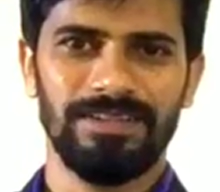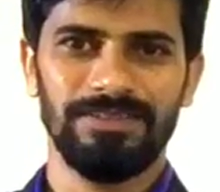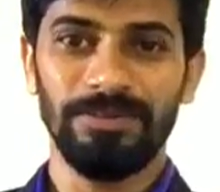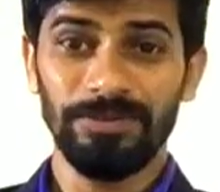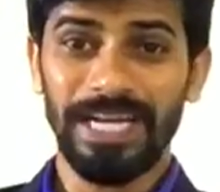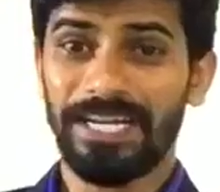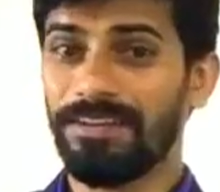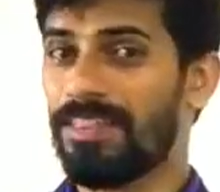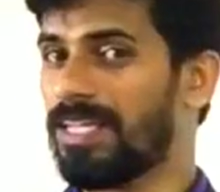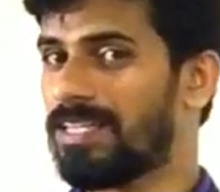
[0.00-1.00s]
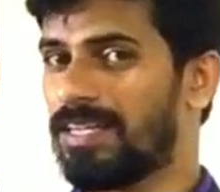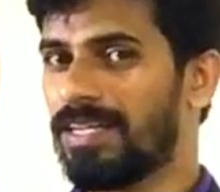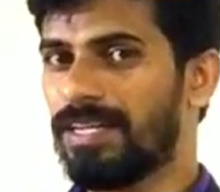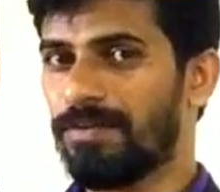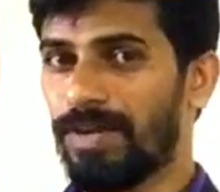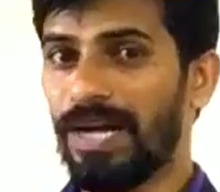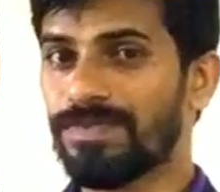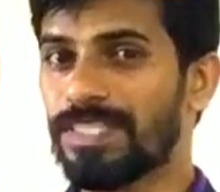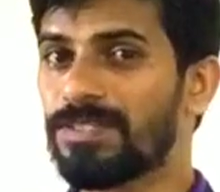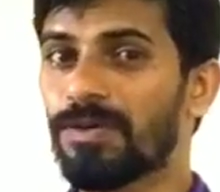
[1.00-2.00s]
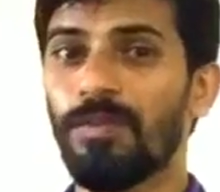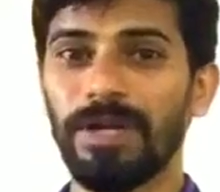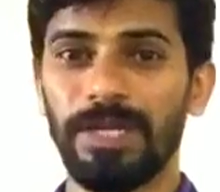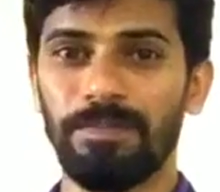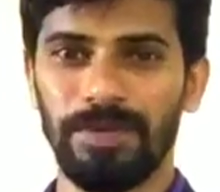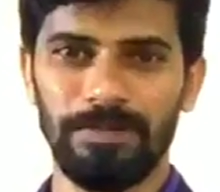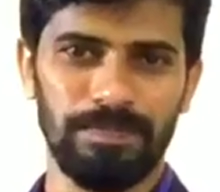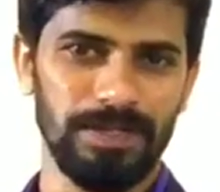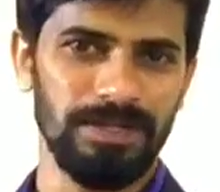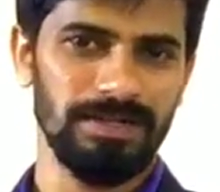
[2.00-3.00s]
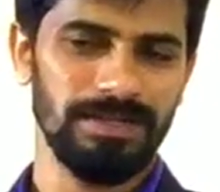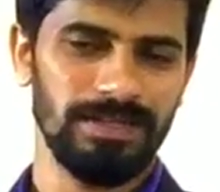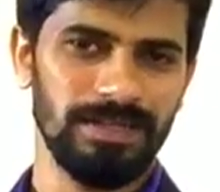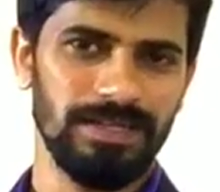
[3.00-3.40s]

Don't you agree that? We have seen so many people,